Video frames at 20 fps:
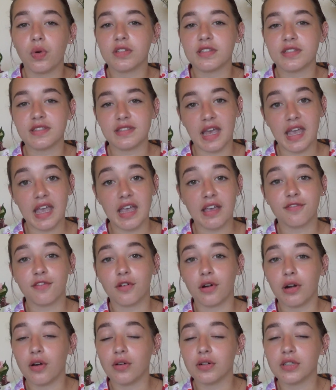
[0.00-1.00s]
saying
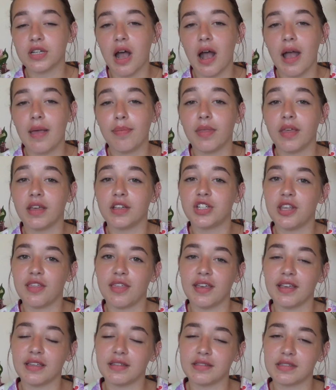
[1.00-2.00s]
for a long time that she
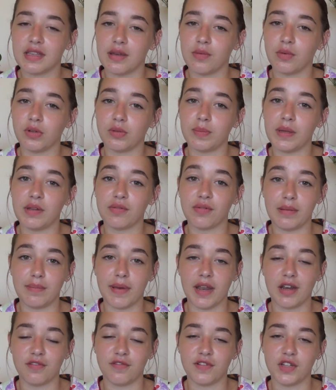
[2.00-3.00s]
thinks it would be really
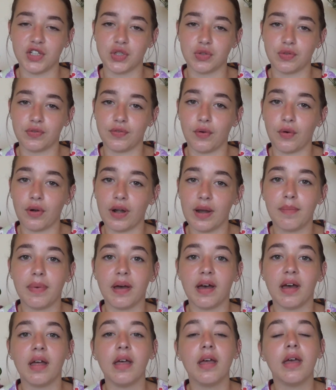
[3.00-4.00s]
beneficial for it,
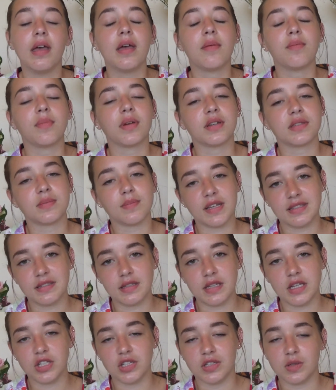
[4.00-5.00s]
but because my
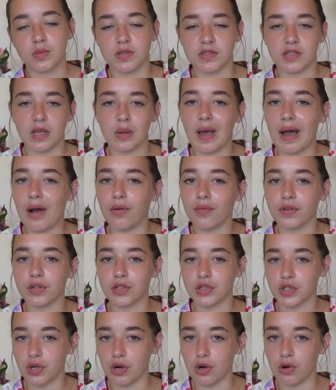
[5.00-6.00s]
seizures were so out of
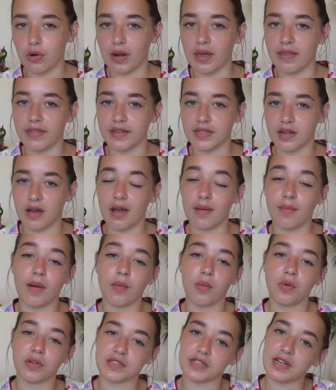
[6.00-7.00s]
control at the time, I
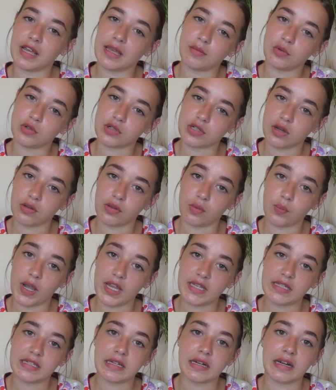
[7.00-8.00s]
wasn't able to go on the
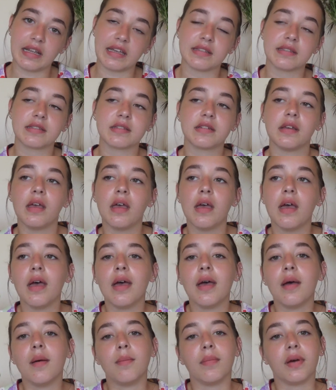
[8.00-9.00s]
waiting list.
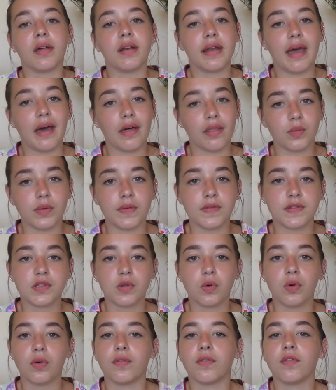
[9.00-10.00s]
But now that we've
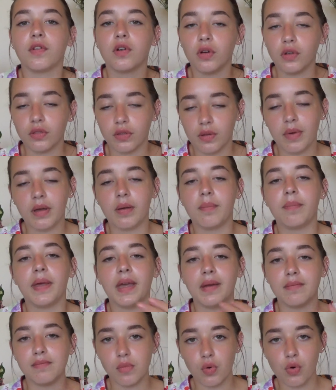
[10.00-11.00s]
sort of gotten them a
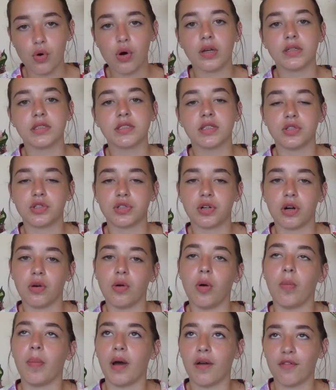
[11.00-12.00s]
bit more under control,
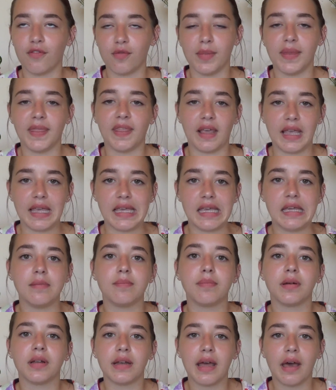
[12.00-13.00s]
apart from in the heat,
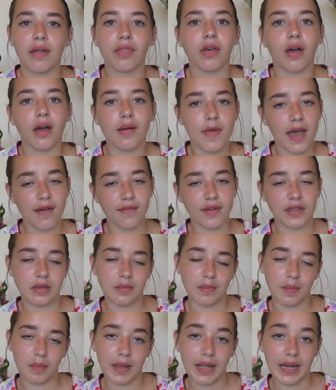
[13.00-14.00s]
but now that I'm having them
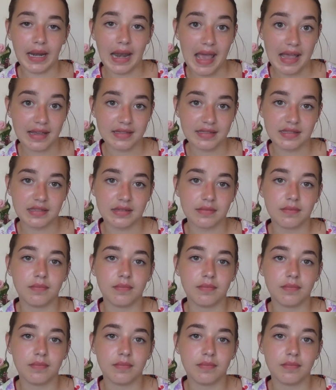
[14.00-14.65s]
a bit less